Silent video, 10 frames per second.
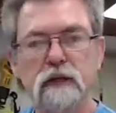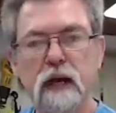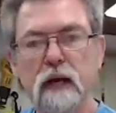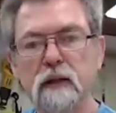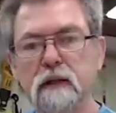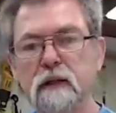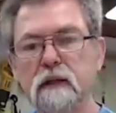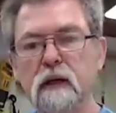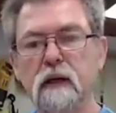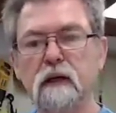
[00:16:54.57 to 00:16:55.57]

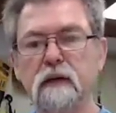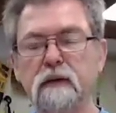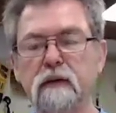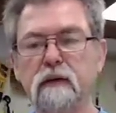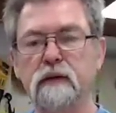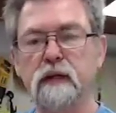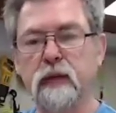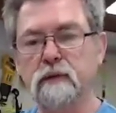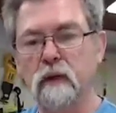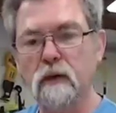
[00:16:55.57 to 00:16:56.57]
Jane, I think you got your
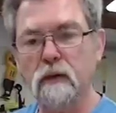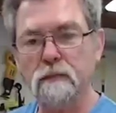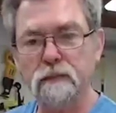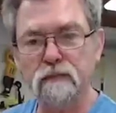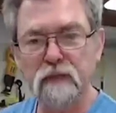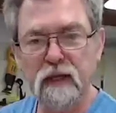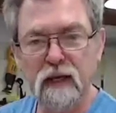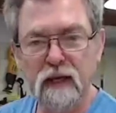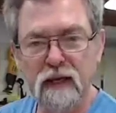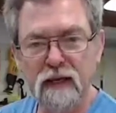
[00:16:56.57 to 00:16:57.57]
caps lock on.
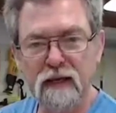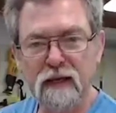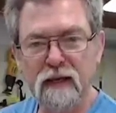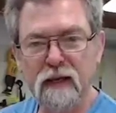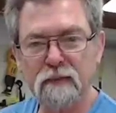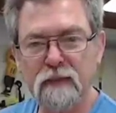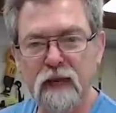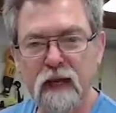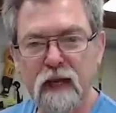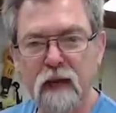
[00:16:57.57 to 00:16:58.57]

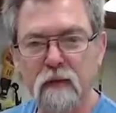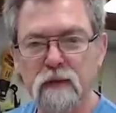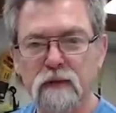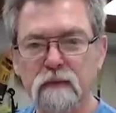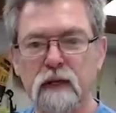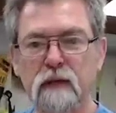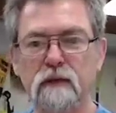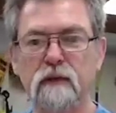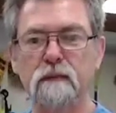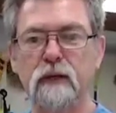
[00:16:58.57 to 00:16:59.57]
Ken, how would you mount
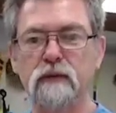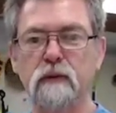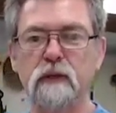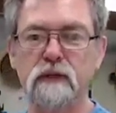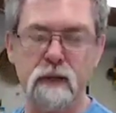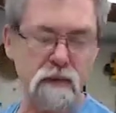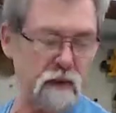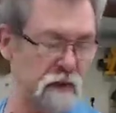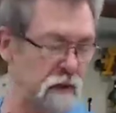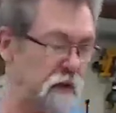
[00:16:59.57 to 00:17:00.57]
it to the bench when it's
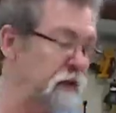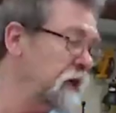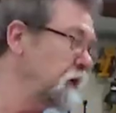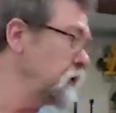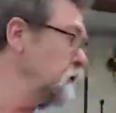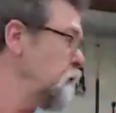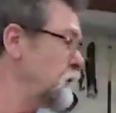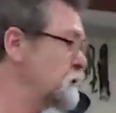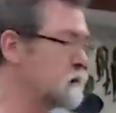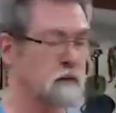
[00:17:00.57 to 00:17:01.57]
upside down? Okay, good
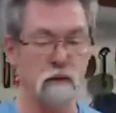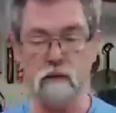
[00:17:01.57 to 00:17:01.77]
question.